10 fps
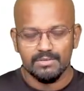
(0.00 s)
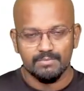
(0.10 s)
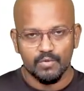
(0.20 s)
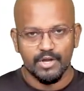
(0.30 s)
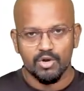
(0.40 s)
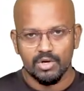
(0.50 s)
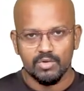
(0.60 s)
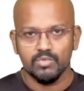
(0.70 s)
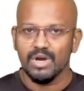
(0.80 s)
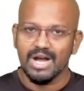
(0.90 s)
Moving on
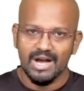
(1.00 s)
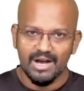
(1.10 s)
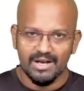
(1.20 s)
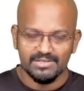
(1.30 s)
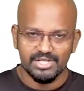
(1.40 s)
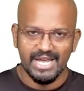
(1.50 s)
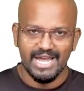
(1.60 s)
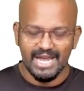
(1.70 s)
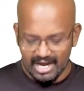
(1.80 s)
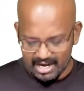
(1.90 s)
to CAR,
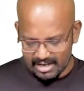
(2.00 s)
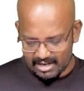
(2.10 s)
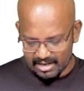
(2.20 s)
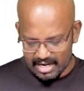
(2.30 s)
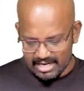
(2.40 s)
CAR.